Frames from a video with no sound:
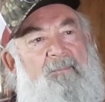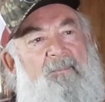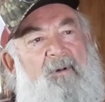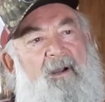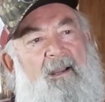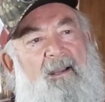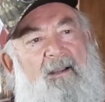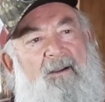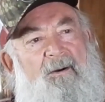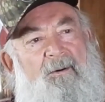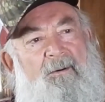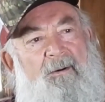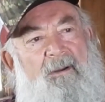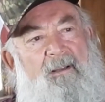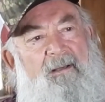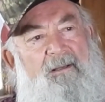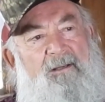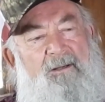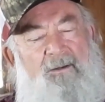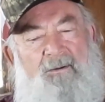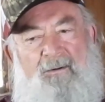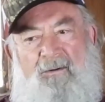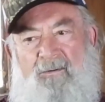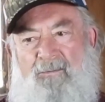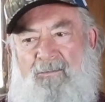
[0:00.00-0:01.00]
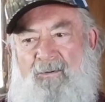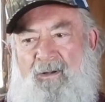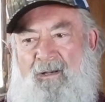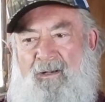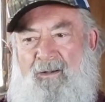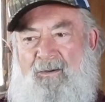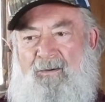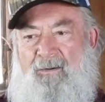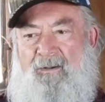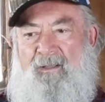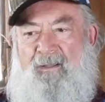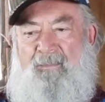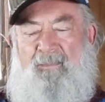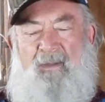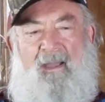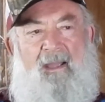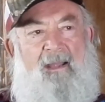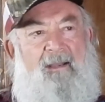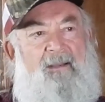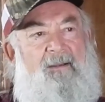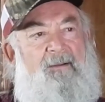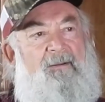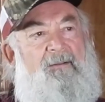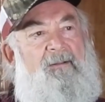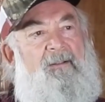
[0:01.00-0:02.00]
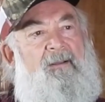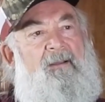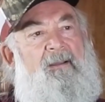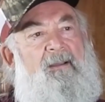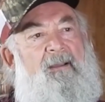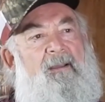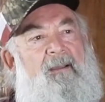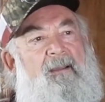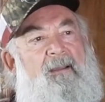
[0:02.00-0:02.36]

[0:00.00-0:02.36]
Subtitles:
by going to a reloading manual